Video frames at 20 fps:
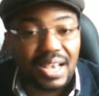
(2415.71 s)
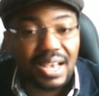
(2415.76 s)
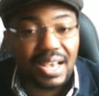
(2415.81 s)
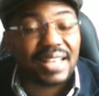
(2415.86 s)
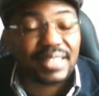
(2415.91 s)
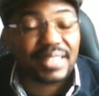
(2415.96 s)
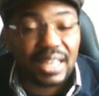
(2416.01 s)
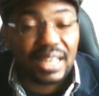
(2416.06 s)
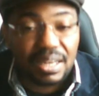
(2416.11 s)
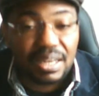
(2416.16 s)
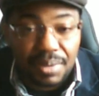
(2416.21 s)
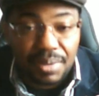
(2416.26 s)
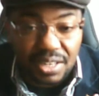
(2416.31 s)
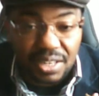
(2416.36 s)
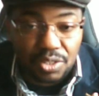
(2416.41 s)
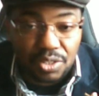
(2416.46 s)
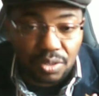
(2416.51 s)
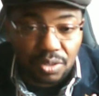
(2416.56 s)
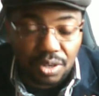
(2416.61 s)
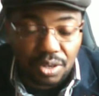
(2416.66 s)
As an
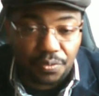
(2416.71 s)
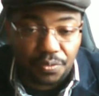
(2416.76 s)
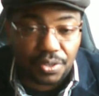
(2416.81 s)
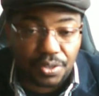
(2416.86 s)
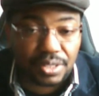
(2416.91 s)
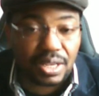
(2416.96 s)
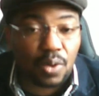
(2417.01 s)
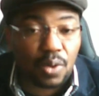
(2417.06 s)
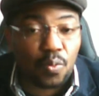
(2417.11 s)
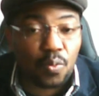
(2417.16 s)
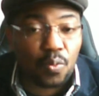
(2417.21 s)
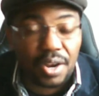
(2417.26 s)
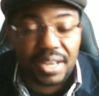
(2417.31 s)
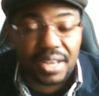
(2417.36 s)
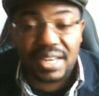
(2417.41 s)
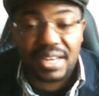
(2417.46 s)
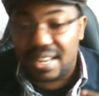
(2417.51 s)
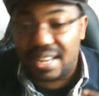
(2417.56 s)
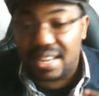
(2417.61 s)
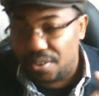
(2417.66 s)
immigration officer
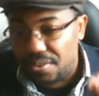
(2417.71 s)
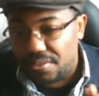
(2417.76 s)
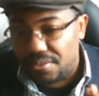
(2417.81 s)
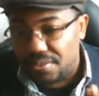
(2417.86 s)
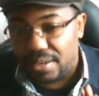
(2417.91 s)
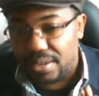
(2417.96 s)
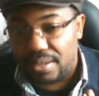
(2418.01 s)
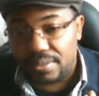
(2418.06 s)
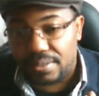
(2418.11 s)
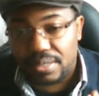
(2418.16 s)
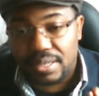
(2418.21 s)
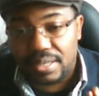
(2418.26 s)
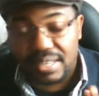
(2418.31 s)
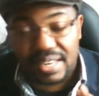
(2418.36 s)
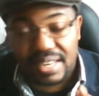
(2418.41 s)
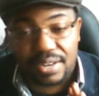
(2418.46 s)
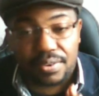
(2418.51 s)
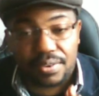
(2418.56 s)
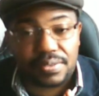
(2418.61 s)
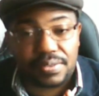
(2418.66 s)
working in a
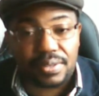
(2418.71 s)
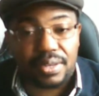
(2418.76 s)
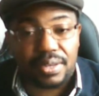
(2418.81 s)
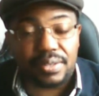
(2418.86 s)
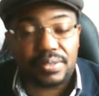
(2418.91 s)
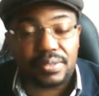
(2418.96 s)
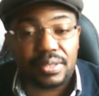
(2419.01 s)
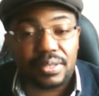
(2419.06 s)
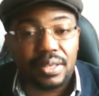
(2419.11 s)
consulate,